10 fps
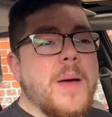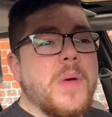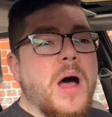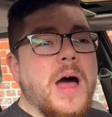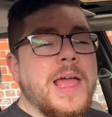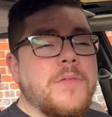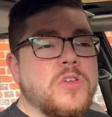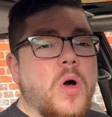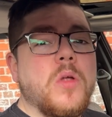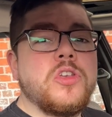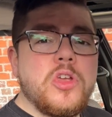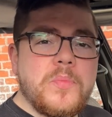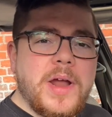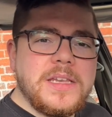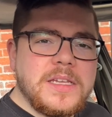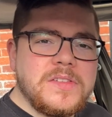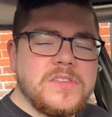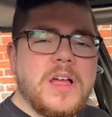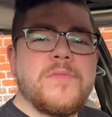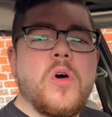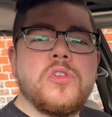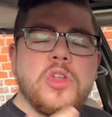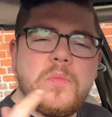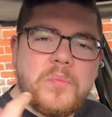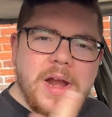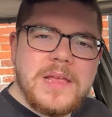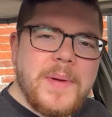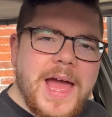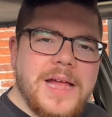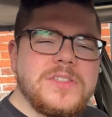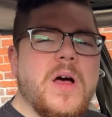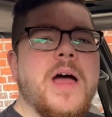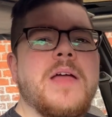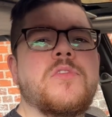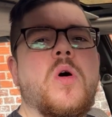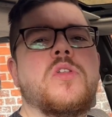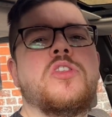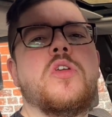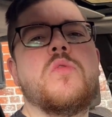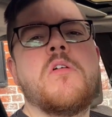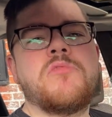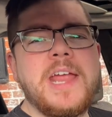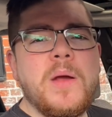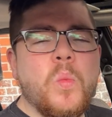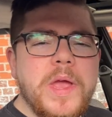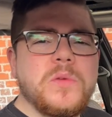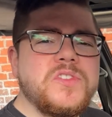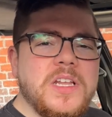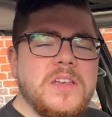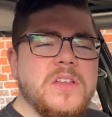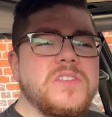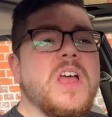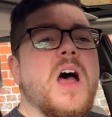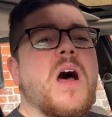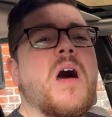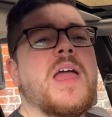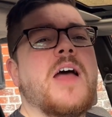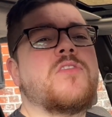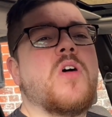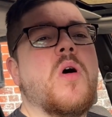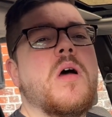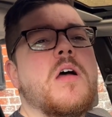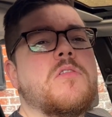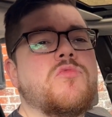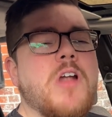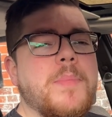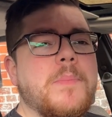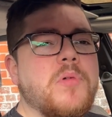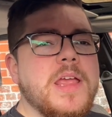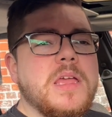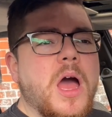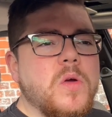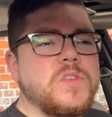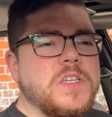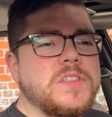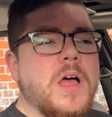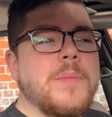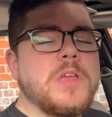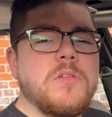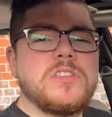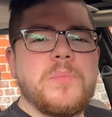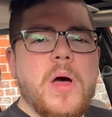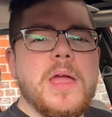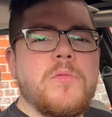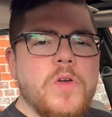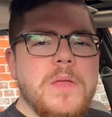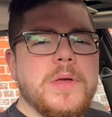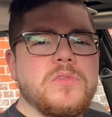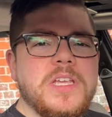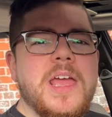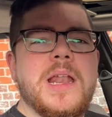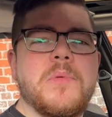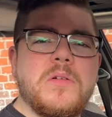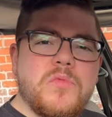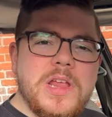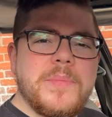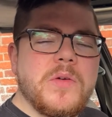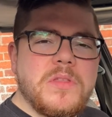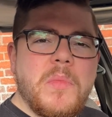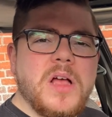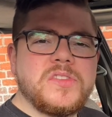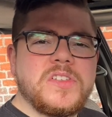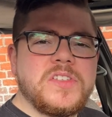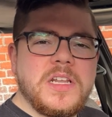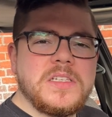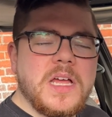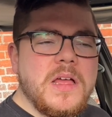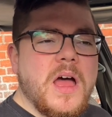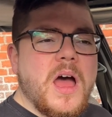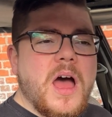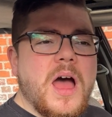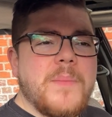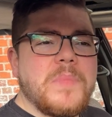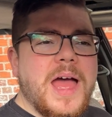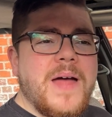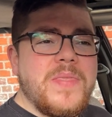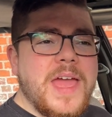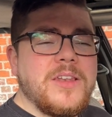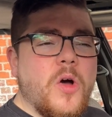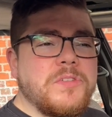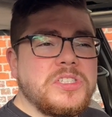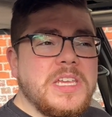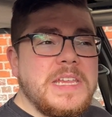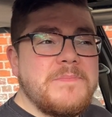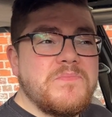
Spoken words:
I have got new brake discs, I've got new brake pads, I have got new rear wheel cylinders, I have got rubber brake hoses. I'm going to buy a rebuild kit and I'm going to rebuild the master cylinder, and then obviously